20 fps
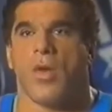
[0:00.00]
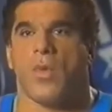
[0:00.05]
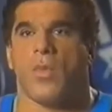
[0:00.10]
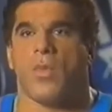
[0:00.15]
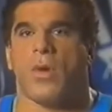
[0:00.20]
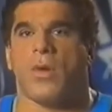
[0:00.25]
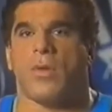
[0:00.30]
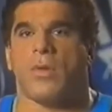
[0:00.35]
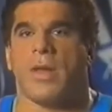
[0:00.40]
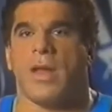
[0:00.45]

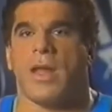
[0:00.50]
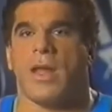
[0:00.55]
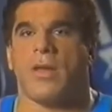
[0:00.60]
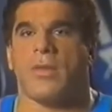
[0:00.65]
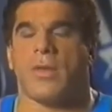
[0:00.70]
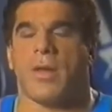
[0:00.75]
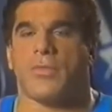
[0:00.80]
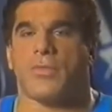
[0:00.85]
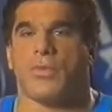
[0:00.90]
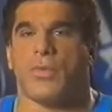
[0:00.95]
Well,
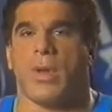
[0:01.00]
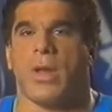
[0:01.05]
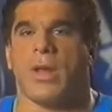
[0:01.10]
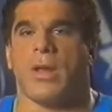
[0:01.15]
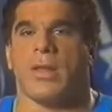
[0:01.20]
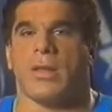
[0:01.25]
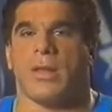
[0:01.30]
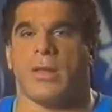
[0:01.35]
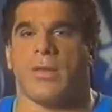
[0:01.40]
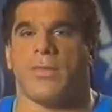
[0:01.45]
now I'm
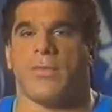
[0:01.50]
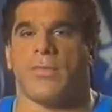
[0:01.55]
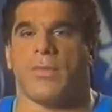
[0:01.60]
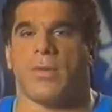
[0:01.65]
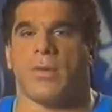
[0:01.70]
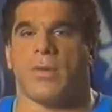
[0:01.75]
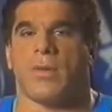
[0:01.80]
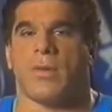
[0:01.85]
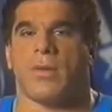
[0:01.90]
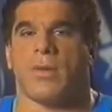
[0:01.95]
training
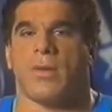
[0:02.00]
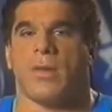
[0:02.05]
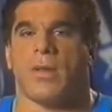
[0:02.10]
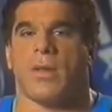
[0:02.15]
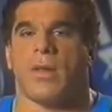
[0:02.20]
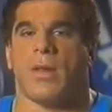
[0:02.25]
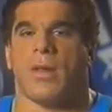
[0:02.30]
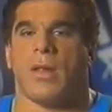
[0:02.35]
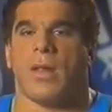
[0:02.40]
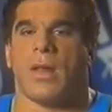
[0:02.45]
different,
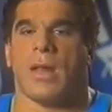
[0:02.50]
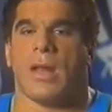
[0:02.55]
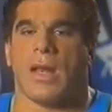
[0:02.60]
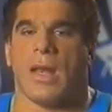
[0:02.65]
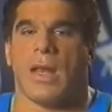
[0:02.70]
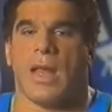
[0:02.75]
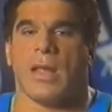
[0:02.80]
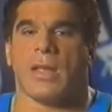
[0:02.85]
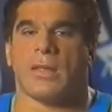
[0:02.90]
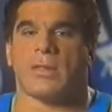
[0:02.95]

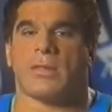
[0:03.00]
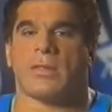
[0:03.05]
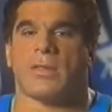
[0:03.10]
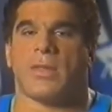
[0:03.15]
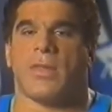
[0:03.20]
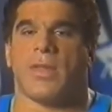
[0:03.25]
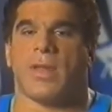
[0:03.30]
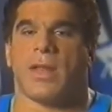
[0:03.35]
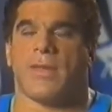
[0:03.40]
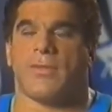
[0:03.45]
less
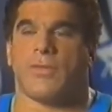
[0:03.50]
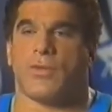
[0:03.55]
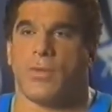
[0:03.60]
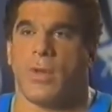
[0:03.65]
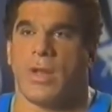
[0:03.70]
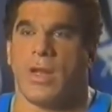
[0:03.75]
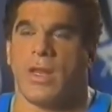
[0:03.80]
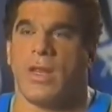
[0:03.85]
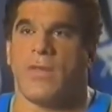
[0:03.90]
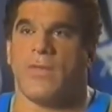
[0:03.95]
than I've
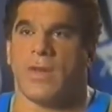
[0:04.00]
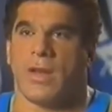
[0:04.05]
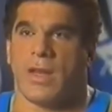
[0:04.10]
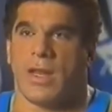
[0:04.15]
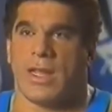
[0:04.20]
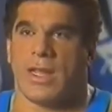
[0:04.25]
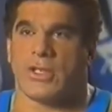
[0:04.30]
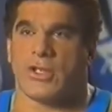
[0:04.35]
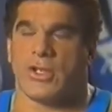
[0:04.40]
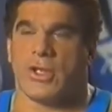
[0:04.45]
trained even
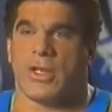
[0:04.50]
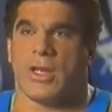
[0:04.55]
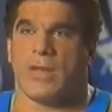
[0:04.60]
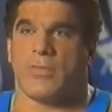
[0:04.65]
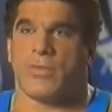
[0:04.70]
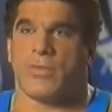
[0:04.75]
last year. I'm